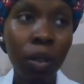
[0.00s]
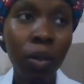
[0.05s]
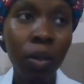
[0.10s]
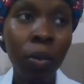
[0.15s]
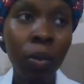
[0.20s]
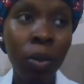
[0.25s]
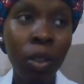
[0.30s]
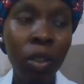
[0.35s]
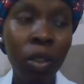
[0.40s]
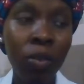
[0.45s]

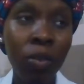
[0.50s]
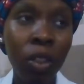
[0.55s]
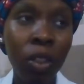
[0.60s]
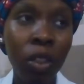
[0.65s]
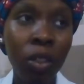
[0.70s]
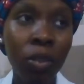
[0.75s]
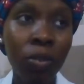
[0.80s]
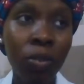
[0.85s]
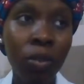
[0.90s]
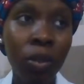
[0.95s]

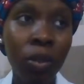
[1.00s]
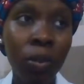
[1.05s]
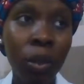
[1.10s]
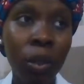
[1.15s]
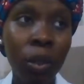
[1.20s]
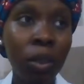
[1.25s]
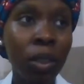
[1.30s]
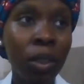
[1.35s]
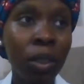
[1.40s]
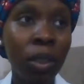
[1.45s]
motivation for me
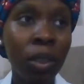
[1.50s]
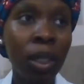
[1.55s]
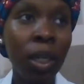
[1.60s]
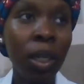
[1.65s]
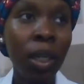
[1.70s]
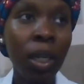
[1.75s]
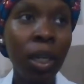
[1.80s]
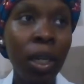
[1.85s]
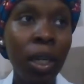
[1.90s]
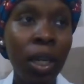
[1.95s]
because
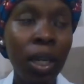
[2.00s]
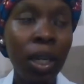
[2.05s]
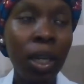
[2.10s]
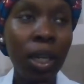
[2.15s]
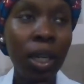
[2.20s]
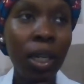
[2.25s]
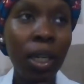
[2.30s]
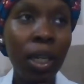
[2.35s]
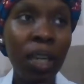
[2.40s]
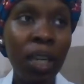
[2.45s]

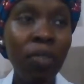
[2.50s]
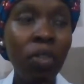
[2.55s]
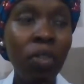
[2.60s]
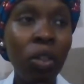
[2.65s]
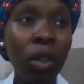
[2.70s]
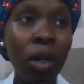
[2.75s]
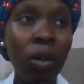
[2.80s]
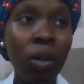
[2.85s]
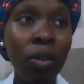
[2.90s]
even